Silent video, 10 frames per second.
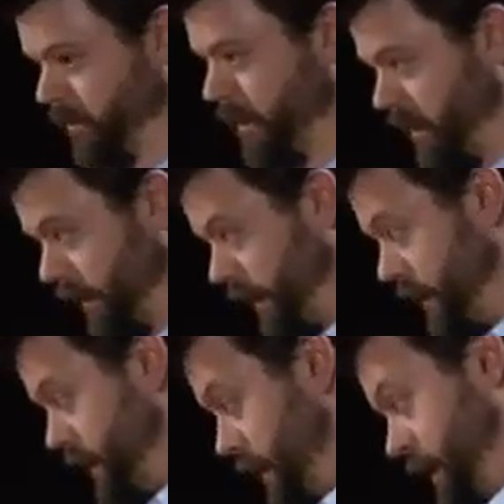moon
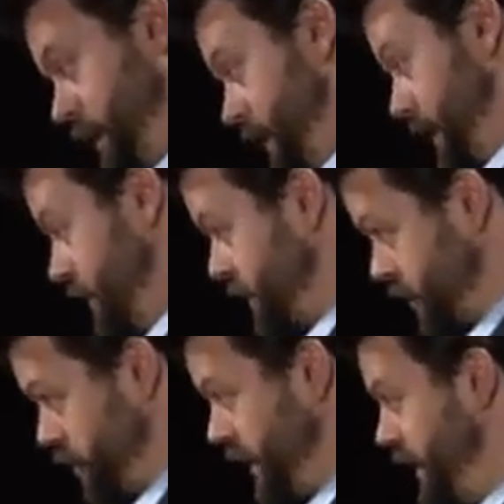colony,
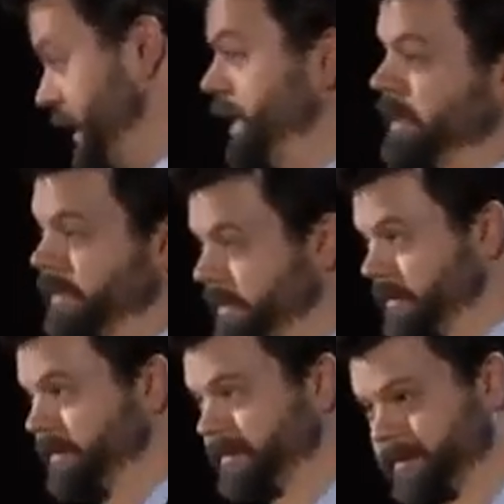assuming any
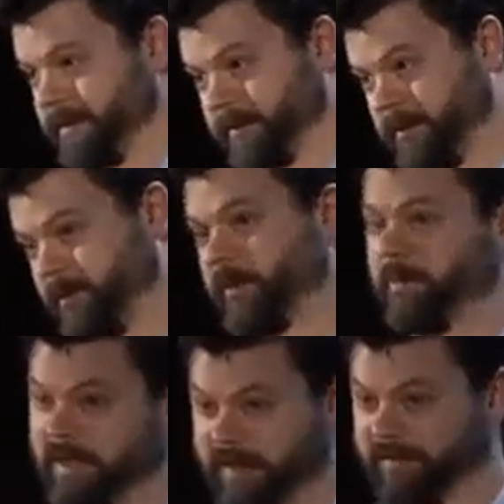
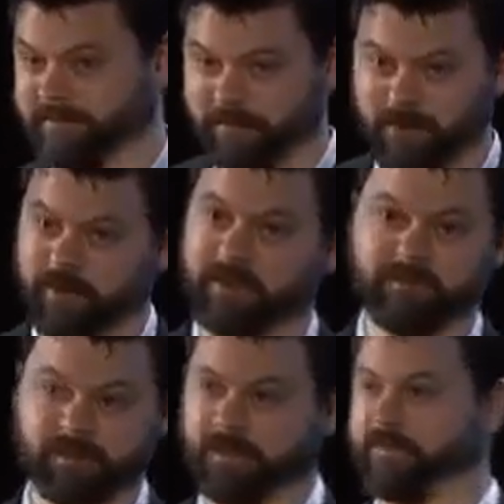human beings, or at
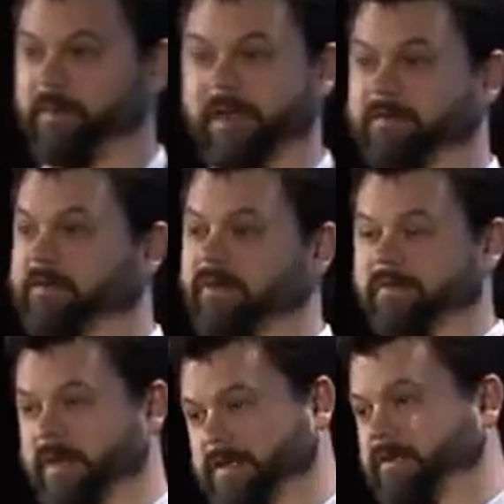least enough to make a
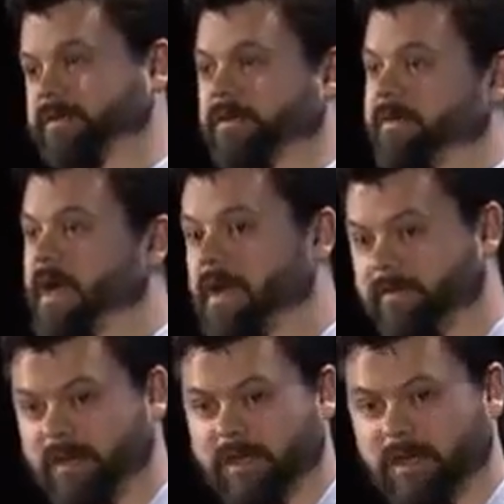civilization,
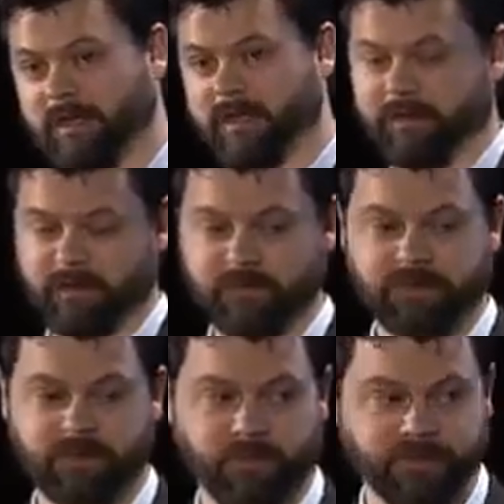survived in
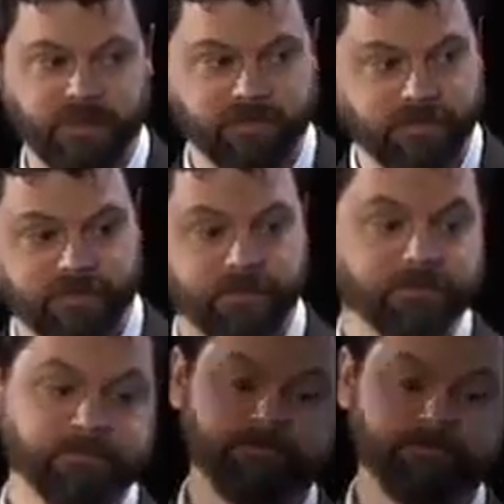those circumstances.